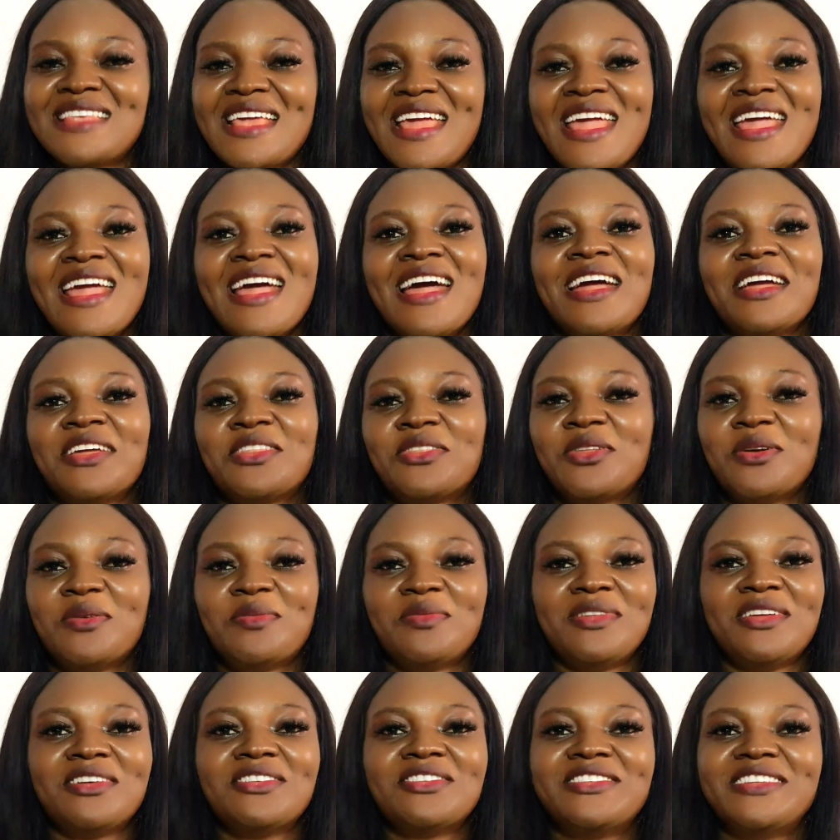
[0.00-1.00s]
AI
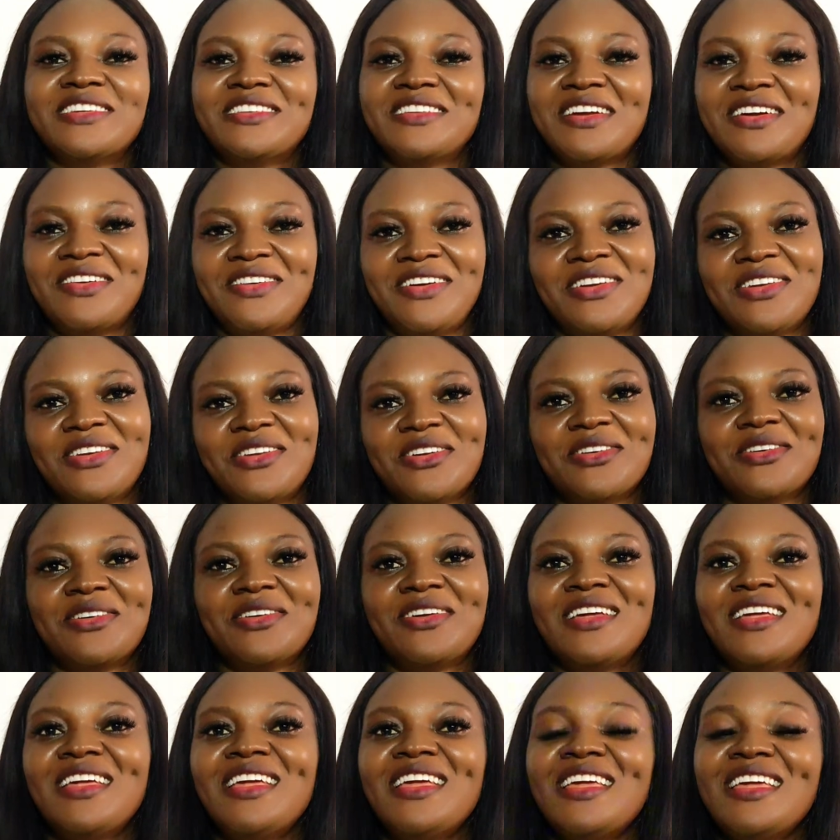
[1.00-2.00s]
thumbnail generator?
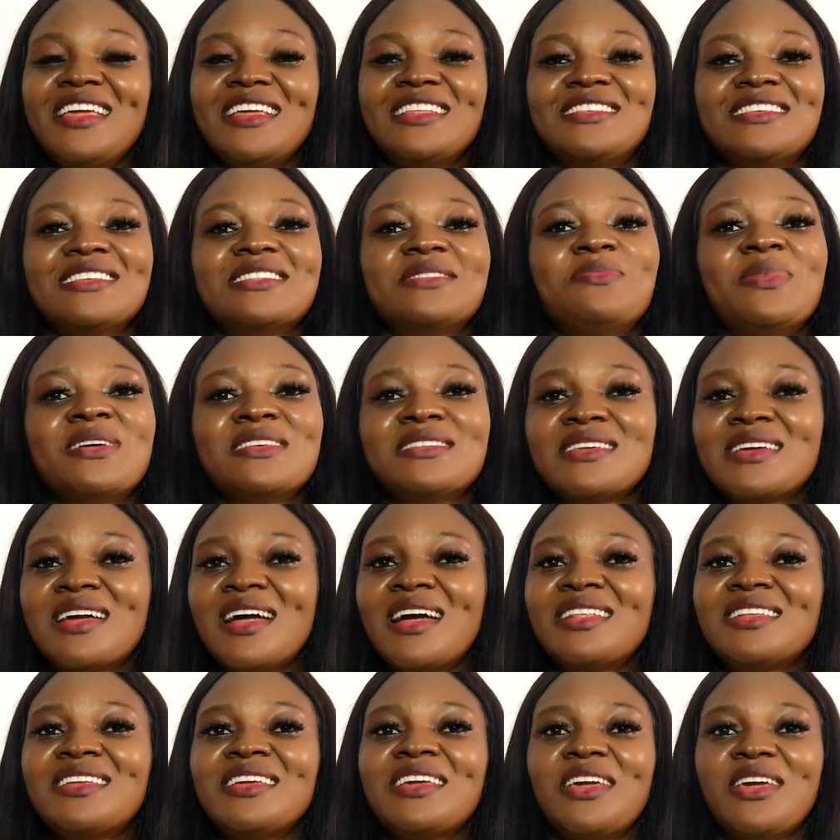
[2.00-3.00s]
It is
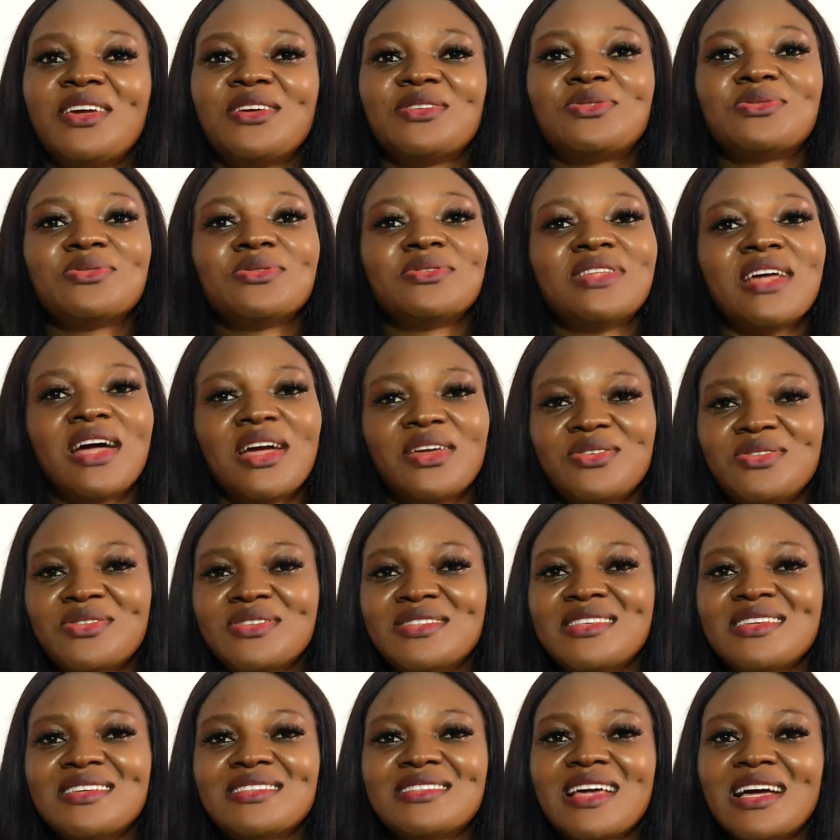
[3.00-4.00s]
basically a tool that
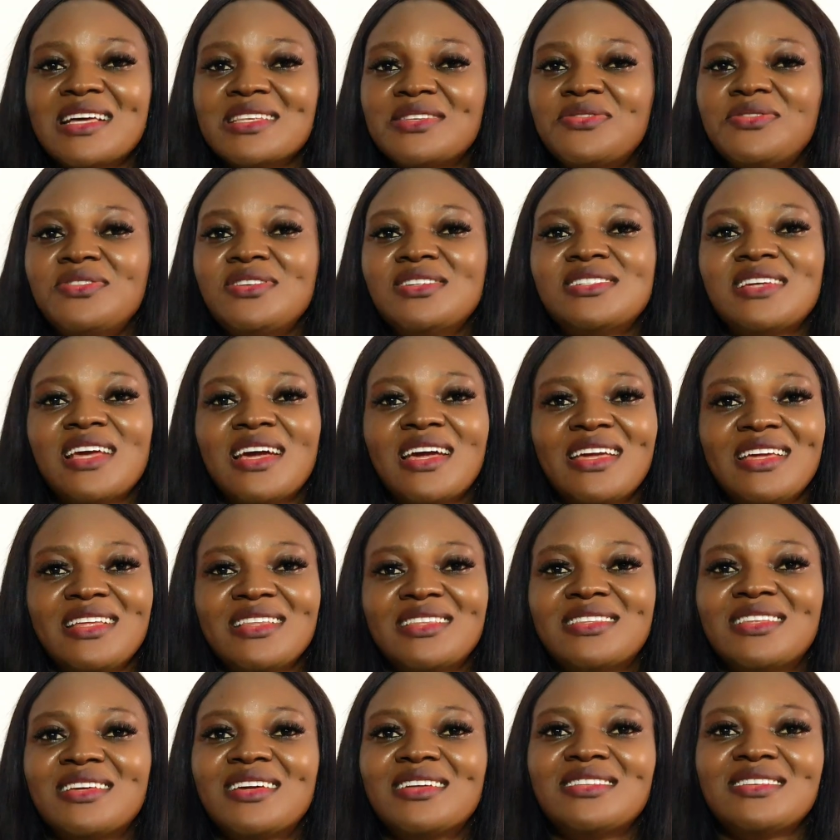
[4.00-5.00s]
uses artificial
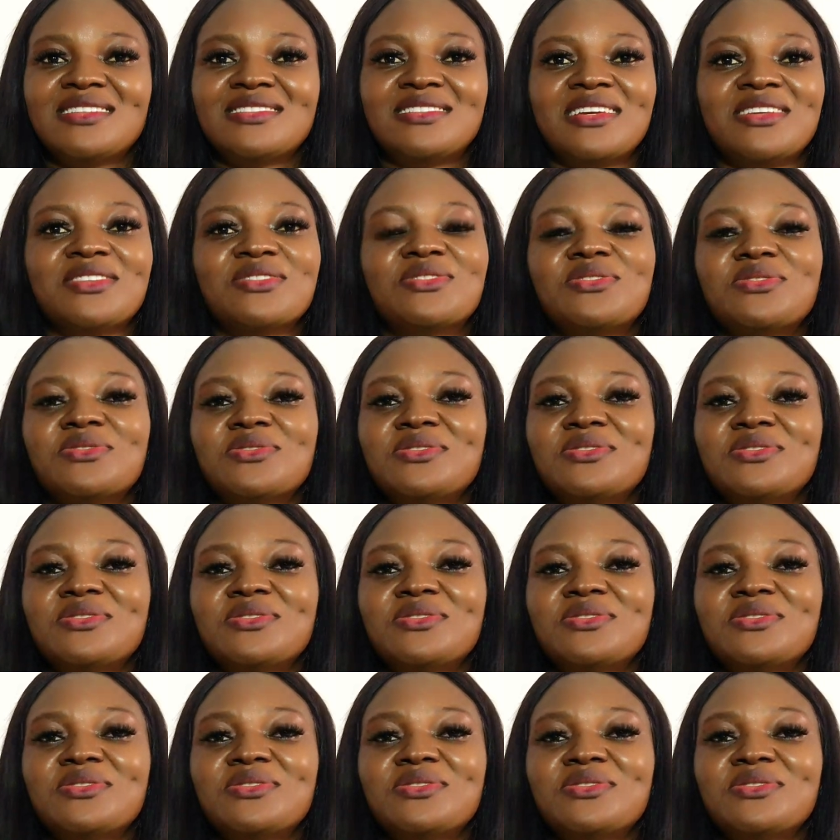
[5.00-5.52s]
intelligence to